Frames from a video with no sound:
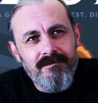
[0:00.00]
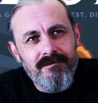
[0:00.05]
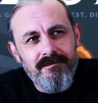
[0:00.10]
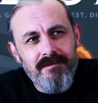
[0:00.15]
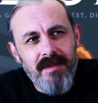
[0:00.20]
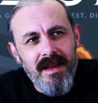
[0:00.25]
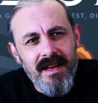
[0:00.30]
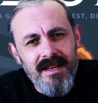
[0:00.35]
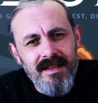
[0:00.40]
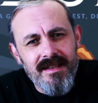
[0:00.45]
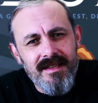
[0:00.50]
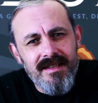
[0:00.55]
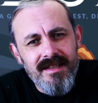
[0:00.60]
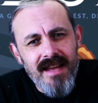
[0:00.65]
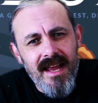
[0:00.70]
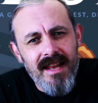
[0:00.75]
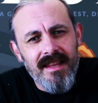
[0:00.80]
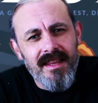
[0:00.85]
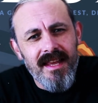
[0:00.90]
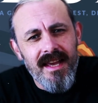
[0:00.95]
been
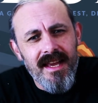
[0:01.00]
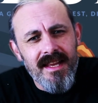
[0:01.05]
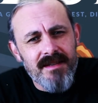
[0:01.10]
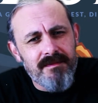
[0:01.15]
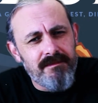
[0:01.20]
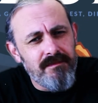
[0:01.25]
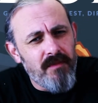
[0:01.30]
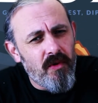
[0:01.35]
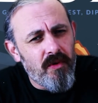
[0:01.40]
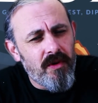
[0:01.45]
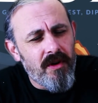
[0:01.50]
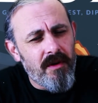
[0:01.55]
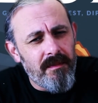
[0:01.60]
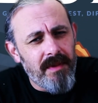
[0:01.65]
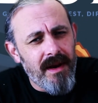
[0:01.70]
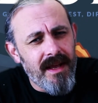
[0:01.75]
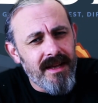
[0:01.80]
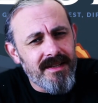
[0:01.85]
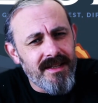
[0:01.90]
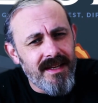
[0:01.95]
said that it's more
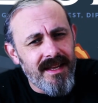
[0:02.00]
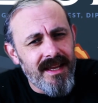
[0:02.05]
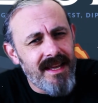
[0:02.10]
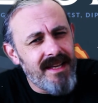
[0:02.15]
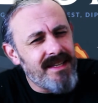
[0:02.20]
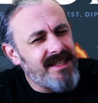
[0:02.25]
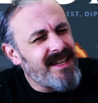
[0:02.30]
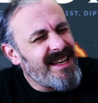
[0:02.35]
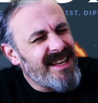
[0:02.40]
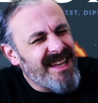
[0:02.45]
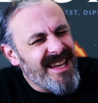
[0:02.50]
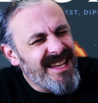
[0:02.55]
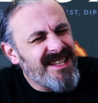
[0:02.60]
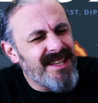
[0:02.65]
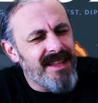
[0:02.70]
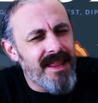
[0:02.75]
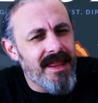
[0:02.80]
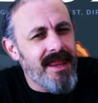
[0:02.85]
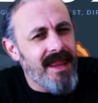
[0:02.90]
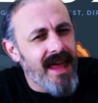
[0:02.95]
complex than it is. It
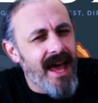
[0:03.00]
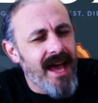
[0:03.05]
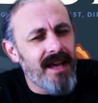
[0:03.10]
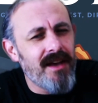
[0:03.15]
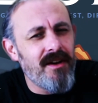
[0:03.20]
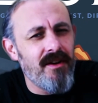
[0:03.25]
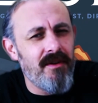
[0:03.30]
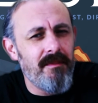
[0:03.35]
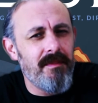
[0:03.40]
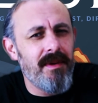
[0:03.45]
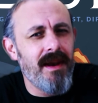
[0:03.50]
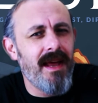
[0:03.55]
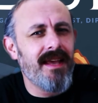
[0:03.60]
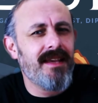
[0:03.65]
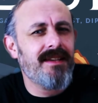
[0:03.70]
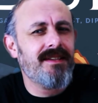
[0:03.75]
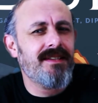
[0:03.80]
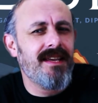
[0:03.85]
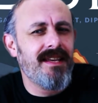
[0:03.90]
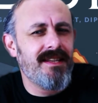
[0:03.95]
isn't that
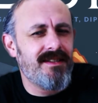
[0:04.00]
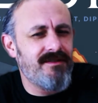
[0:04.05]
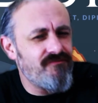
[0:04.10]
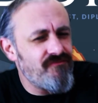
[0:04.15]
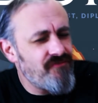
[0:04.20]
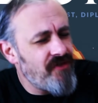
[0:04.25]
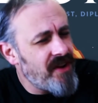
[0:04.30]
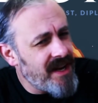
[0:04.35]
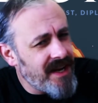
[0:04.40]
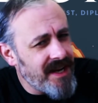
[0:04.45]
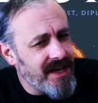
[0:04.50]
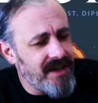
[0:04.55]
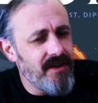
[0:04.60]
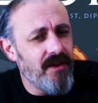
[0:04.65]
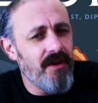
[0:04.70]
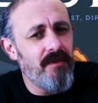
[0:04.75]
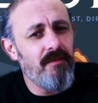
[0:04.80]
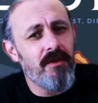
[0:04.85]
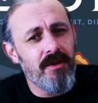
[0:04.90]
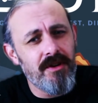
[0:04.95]
complex. It's really
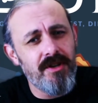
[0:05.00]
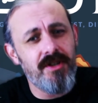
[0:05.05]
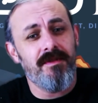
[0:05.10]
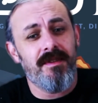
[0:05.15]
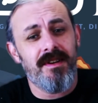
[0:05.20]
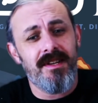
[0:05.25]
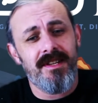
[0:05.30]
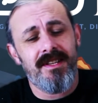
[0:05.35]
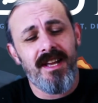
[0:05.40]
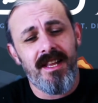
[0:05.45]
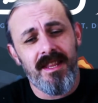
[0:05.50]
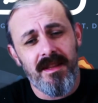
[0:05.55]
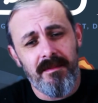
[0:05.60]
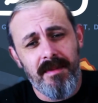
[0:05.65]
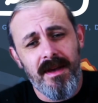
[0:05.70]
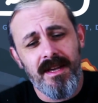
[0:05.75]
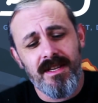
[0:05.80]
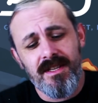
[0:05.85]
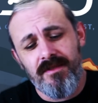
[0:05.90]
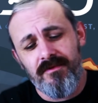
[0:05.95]
not. Once you understand the
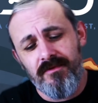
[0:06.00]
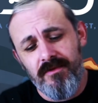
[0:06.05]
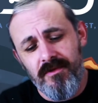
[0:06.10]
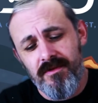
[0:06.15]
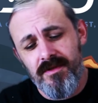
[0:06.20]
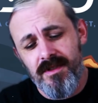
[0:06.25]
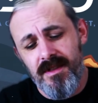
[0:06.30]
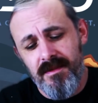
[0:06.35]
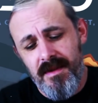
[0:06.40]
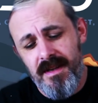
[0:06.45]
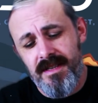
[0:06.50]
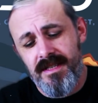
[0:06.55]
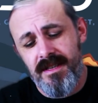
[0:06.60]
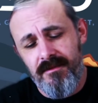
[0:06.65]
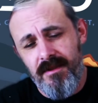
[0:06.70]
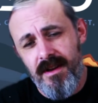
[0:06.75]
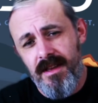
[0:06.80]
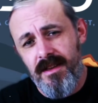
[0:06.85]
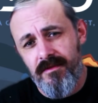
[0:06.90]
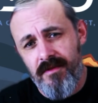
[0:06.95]
basic rules and the
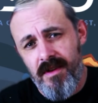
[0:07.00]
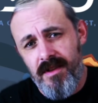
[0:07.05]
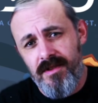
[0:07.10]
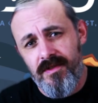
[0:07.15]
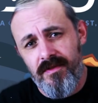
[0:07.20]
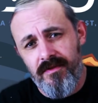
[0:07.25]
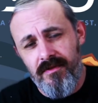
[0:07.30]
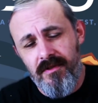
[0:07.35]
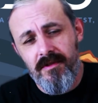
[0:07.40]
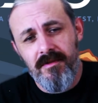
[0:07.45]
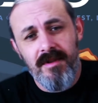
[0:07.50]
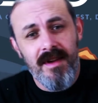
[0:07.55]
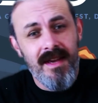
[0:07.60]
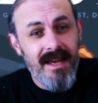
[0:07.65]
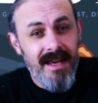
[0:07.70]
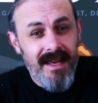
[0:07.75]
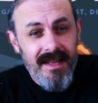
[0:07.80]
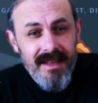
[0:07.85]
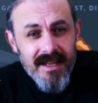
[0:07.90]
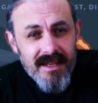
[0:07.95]
basic way it runs through,
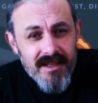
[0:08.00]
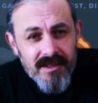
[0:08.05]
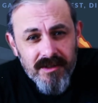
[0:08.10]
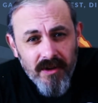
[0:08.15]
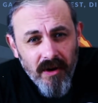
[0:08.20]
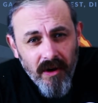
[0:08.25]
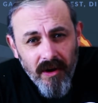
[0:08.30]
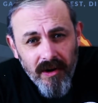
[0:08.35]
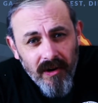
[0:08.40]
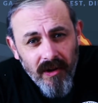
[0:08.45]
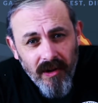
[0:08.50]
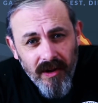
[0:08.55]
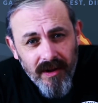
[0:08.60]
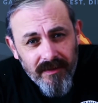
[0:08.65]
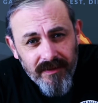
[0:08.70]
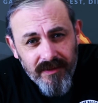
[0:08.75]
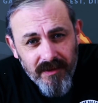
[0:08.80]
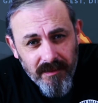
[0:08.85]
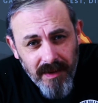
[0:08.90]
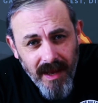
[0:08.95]
there's not a lot
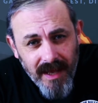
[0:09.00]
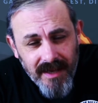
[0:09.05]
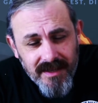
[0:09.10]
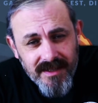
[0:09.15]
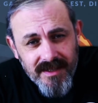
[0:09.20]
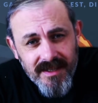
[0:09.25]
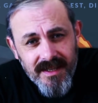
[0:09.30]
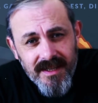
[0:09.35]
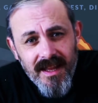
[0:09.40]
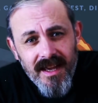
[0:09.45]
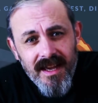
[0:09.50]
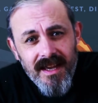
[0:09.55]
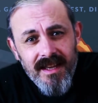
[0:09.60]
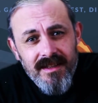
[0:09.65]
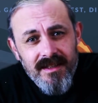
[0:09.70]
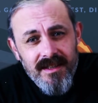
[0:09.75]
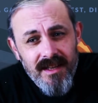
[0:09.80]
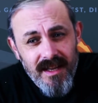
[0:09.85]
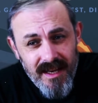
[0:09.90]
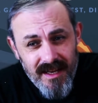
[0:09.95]
of complexity
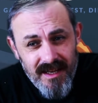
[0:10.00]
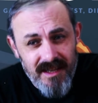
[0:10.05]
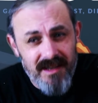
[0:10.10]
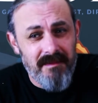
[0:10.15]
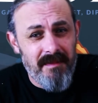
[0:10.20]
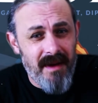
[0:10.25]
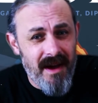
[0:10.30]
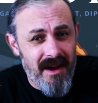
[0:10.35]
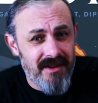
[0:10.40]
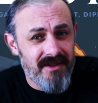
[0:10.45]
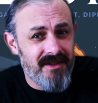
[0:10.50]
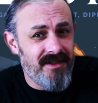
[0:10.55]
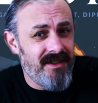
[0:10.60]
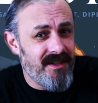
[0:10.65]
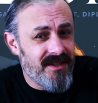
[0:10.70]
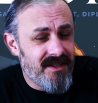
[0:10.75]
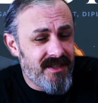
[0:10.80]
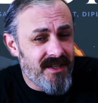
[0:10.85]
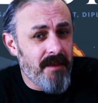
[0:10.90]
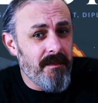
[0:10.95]
there in comparison
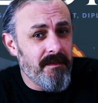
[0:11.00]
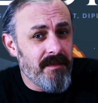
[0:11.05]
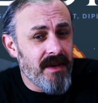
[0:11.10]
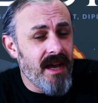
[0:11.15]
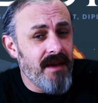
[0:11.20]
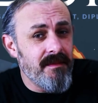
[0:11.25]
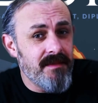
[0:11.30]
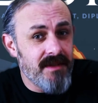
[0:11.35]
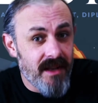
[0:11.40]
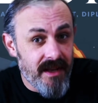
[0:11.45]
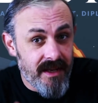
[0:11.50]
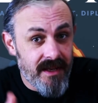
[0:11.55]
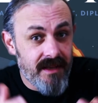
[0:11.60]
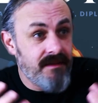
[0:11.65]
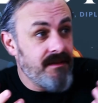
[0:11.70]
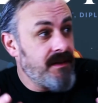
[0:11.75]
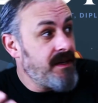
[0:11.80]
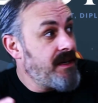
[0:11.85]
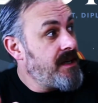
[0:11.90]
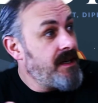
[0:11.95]
to some games
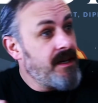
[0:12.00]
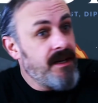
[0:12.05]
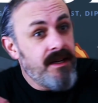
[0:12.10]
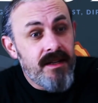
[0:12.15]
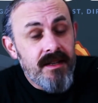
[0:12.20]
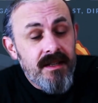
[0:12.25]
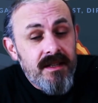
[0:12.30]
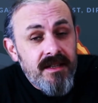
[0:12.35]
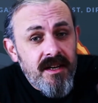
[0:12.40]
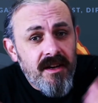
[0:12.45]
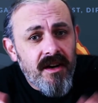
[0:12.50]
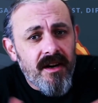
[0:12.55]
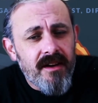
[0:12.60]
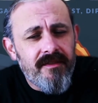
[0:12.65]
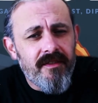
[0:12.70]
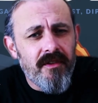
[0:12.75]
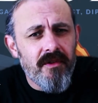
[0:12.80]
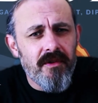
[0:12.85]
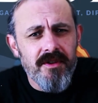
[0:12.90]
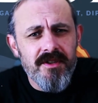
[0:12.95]
like
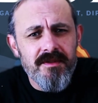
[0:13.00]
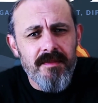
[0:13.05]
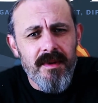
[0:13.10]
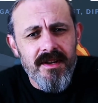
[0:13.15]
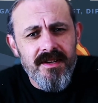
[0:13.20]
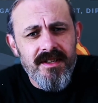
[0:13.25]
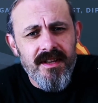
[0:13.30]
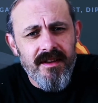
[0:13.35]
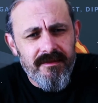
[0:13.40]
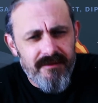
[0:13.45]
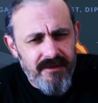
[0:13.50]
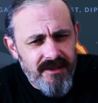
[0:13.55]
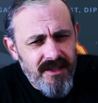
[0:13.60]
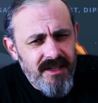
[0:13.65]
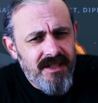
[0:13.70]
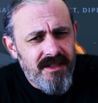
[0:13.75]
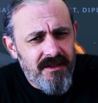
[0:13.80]
TI4 and some other stuff, which is